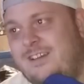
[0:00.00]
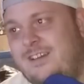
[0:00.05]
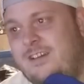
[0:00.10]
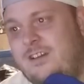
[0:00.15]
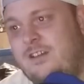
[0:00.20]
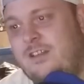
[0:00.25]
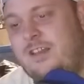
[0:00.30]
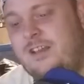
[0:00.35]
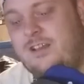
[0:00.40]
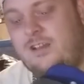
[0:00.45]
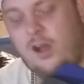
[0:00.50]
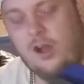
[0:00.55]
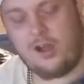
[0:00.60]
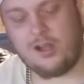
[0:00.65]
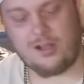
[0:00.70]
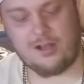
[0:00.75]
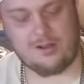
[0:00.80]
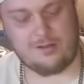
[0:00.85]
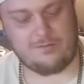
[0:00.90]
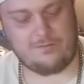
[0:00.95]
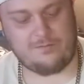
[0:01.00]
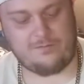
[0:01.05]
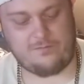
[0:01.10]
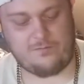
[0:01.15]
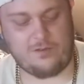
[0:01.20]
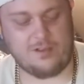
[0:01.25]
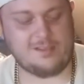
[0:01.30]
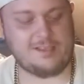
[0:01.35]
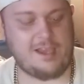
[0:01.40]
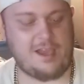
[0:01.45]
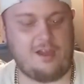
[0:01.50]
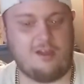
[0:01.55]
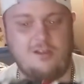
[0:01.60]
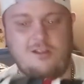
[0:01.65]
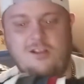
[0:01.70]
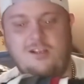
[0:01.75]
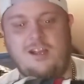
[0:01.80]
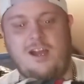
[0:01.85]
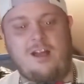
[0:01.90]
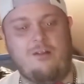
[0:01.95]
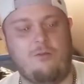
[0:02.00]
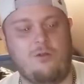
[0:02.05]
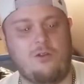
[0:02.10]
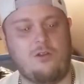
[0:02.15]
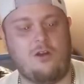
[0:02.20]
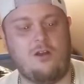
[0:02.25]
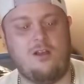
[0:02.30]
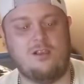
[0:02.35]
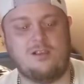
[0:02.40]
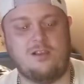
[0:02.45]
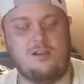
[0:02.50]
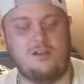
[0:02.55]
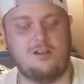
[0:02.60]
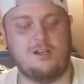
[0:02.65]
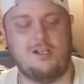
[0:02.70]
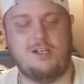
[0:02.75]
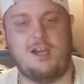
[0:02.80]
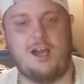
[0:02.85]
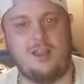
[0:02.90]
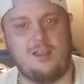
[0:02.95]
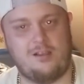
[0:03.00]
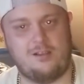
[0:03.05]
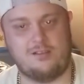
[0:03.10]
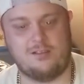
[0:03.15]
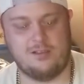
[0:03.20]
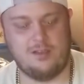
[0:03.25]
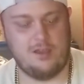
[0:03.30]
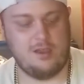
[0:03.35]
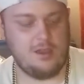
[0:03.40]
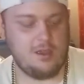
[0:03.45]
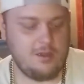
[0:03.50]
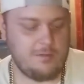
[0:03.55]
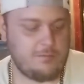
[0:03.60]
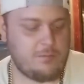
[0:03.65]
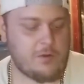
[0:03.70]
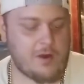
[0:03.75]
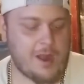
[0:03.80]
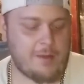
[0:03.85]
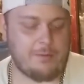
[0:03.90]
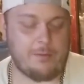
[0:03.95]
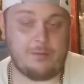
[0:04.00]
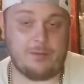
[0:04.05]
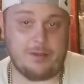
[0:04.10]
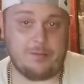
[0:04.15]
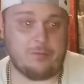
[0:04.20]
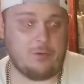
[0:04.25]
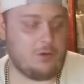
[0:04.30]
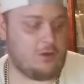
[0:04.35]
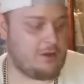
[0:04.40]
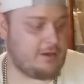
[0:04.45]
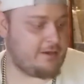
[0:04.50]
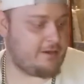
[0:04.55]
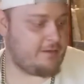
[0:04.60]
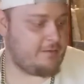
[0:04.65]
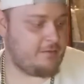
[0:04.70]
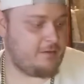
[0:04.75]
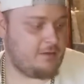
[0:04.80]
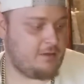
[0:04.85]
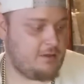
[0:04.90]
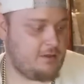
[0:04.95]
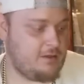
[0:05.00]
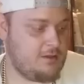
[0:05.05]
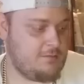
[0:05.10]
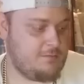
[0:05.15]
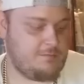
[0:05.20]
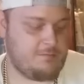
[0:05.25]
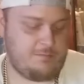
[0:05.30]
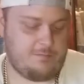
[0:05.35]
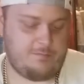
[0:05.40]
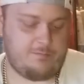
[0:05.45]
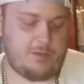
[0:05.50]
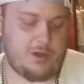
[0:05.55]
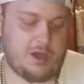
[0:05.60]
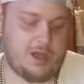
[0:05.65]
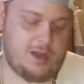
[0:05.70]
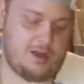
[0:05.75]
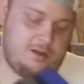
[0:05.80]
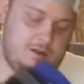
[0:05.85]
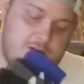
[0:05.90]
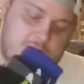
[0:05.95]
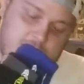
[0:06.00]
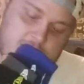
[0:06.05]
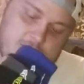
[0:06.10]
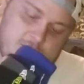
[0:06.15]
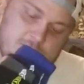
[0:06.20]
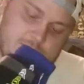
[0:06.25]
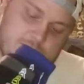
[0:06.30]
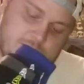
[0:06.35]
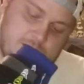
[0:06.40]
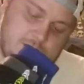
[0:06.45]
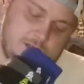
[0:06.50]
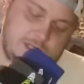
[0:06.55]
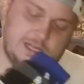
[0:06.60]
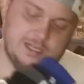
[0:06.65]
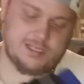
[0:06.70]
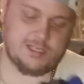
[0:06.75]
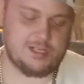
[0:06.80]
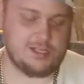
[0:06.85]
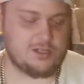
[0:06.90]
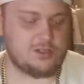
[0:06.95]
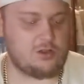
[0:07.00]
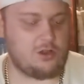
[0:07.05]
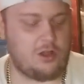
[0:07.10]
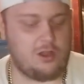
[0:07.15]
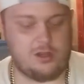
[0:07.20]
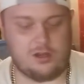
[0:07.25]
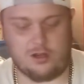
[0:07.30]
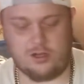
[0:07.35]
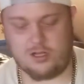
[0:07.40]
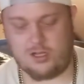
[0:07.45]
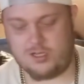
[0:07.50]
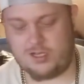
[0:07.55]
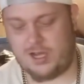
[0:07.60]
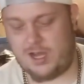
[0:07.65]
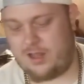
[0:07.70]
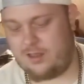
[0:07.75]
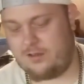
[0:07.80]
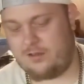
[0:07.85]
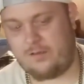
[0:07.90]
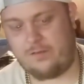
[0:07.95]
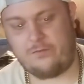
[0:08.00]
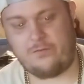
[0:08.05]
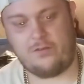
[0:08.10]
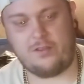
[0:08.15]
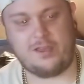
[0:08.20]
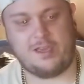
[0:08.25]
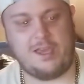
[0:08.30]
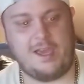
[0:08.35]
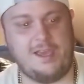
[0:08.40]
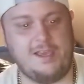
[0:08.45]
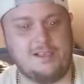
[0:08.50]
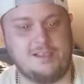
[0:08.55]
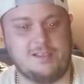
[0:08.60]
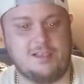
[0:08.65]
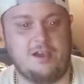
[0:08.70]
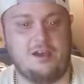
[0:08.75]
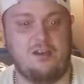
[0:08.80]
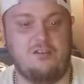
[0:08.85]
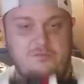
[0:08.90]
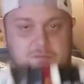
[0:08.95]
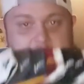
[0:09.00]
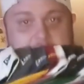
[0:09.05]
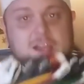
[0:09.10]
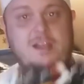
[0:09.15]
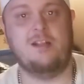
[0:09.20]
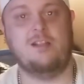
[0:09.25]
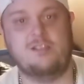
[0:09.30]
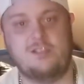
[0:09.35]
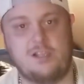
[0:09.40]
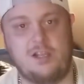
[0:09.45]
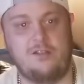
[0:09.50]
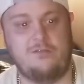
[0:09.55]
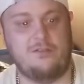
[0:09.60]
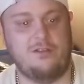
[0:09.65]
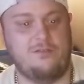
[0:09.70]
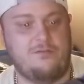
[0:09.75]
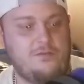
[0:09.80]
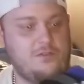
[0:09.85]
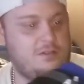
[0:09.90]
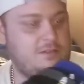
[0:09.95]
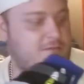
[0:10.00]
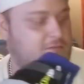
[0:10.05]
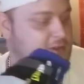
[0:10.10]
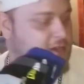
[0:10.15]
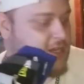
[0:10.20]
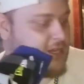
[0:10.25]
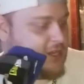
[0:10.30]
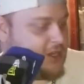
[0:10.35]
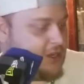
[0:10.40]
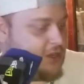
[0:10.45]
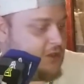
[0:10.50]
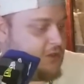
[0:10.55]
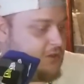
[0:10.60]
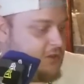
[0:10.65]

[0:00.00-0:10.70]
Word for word: Like a hundred, let's say a hundred dollars. We'll call this a hundred dollars. Probably more, but let's just call it a hundred dollars for the case of being conservative for the video.